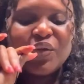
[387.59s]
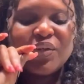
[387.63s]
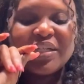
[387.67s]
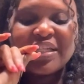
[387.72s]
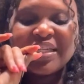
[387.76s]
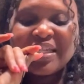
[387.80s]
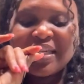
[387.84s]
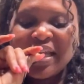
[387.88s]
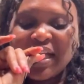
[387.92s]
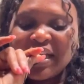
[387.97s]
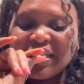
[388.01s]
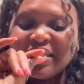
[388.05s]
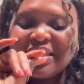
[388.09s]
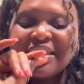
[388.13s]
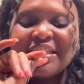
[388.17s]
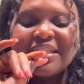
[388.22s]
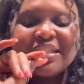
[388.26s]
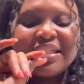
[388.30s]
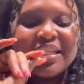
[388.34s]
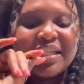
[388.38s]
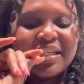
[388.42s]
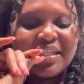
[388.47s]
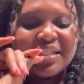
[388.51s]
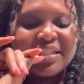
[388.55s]
90
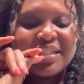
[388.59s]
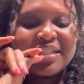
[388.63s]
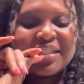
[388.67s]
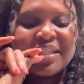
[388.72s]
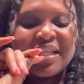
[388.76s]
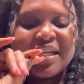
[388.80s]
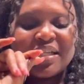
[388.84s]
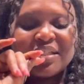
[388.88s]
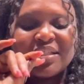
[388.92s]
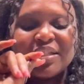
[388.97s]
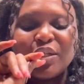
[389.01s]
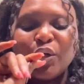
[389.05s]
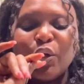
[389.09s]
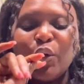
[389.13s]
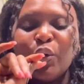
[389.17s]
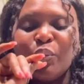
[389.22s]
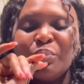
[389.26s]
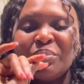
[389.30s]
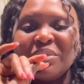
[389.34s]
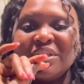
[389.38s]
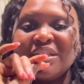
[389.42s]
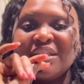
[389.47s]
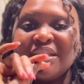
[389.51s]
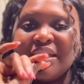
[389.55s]
days, that's the
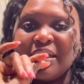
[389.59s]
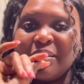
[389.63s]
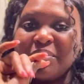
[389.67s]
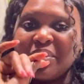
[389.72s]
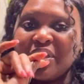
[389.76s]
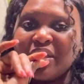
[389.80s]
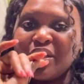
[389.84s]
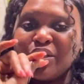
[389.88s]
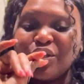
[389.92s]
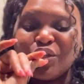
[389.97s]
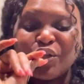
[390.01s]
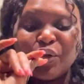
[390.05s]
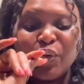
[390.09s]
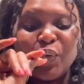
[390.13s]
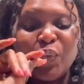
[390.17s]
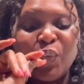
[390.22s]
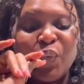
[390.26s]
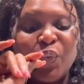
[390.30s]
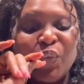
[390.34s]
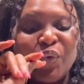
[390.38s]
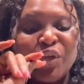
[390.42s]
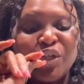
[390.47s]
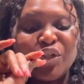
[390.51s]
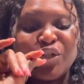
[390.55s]
OPT
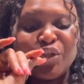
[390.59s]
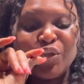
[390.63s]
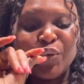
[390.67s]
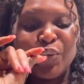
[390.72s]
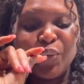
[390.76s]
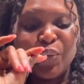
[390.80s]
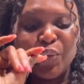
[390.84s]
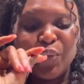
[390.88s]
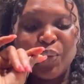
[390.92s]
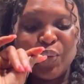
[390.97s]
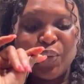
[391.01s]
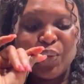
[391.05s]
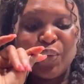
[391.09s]
application window.